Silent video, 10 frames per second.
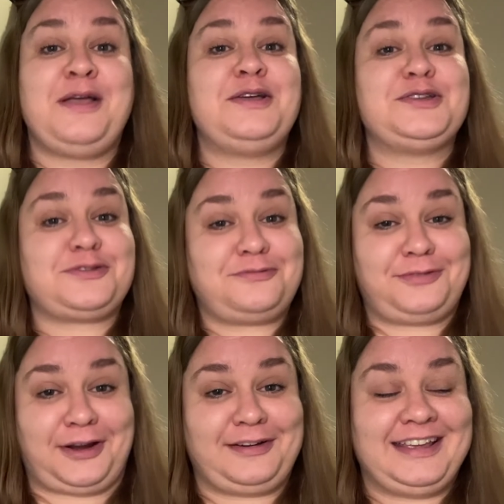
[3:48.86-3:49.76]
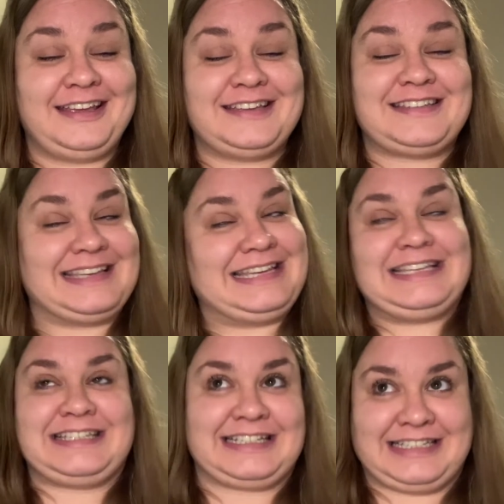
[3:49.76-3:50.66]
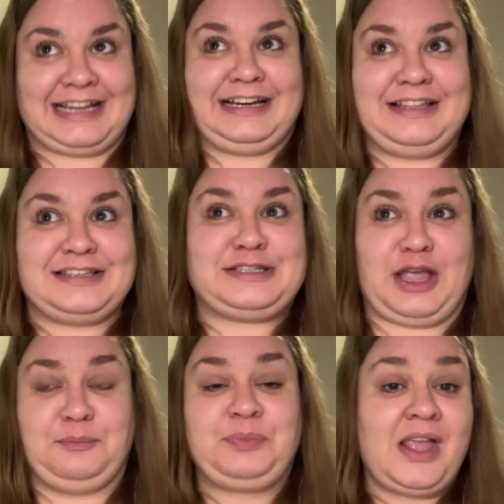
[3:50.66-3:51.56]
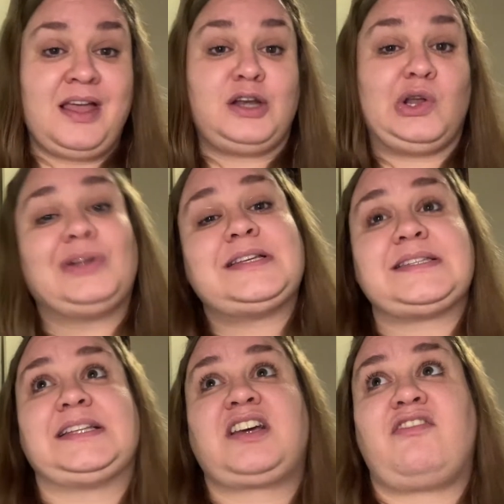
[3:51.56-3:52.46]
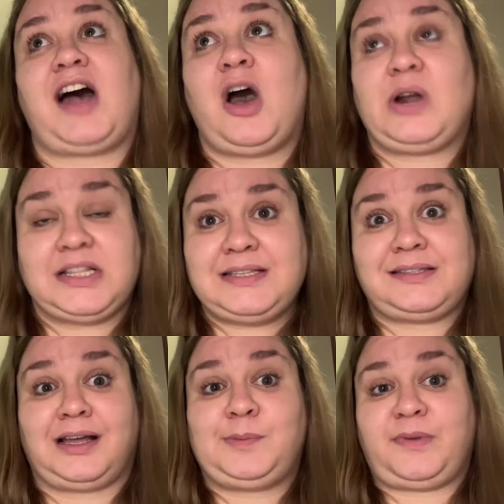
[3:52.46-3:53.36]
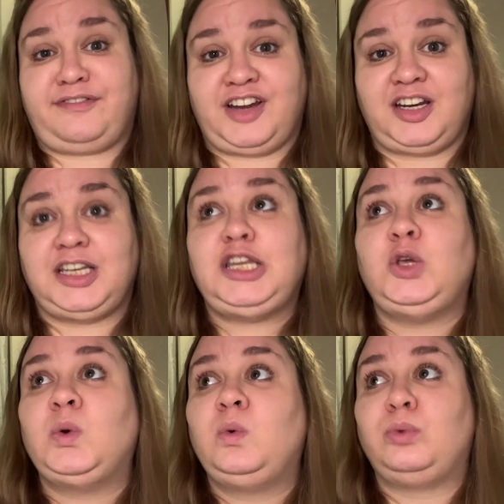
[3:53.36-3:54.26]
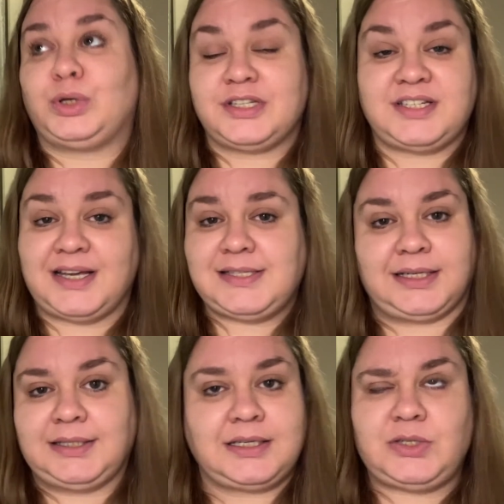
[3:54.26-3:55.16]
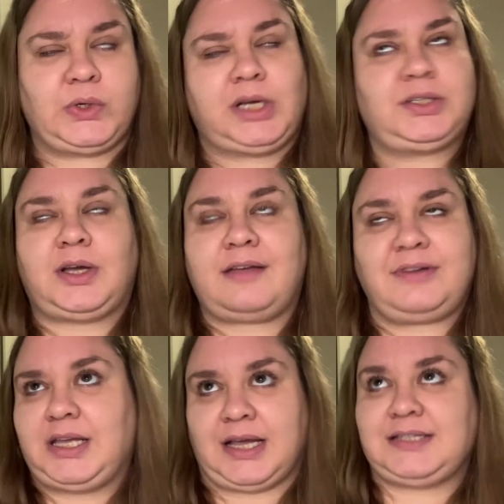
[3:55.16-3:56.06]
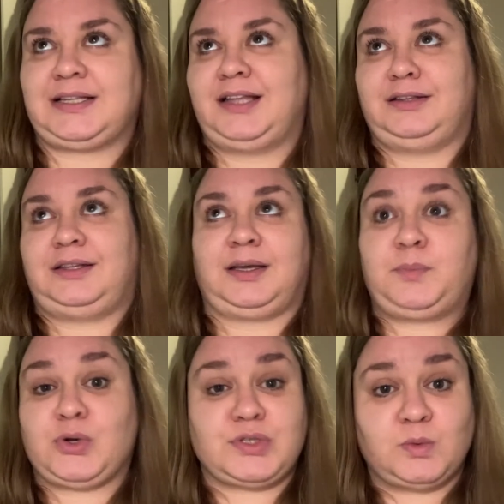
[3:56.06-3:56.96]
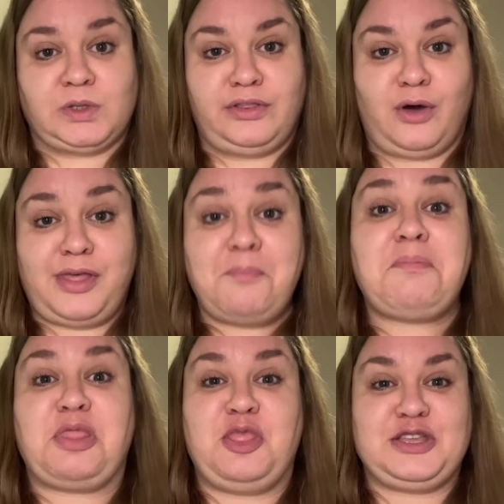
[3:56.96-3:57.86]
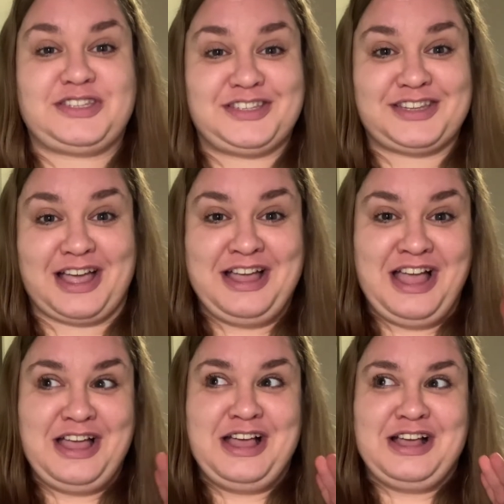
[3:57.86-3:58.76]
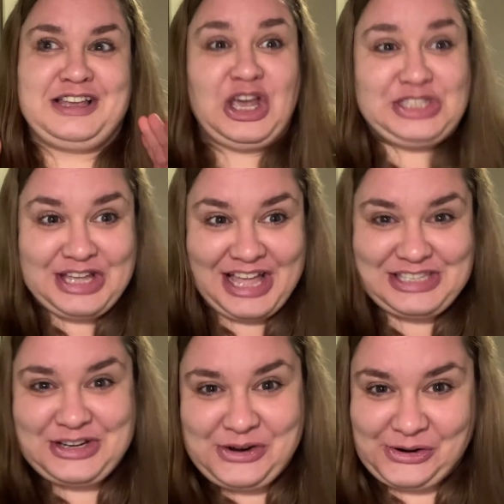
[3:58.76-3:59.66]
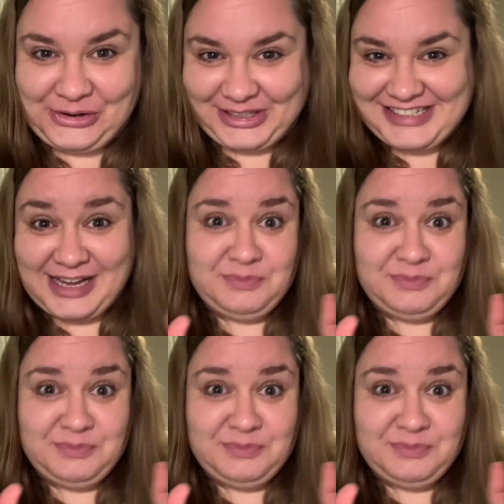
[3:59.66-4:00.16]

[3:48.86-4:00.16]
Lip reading: So very easy, it's exactly the same. Notice that kvár and stálp are very new words in Icelandic, so not every Icelandic person will know them, but this is a cutting edge course. I'm